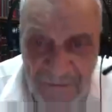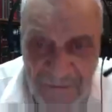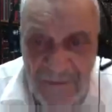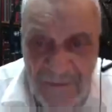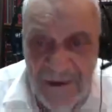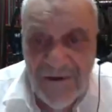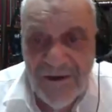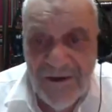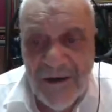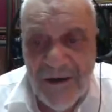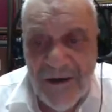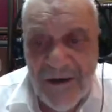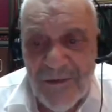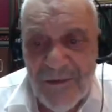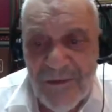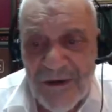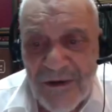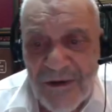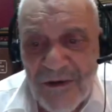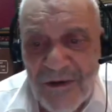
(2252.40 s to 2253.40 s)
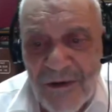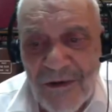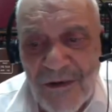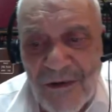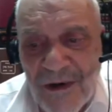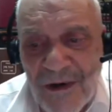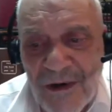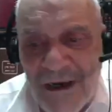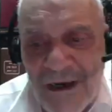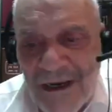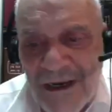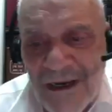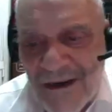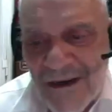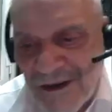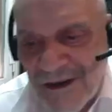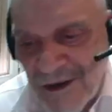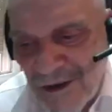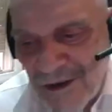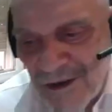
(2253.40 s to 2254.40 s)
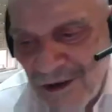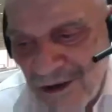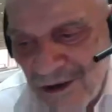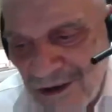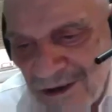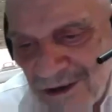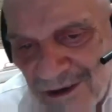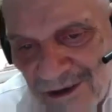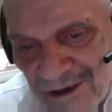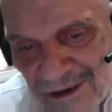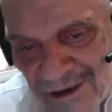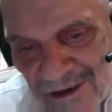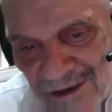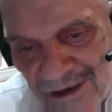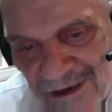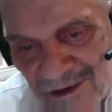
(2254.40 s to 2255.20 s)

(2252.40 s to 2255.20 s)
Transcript: Someone who saw in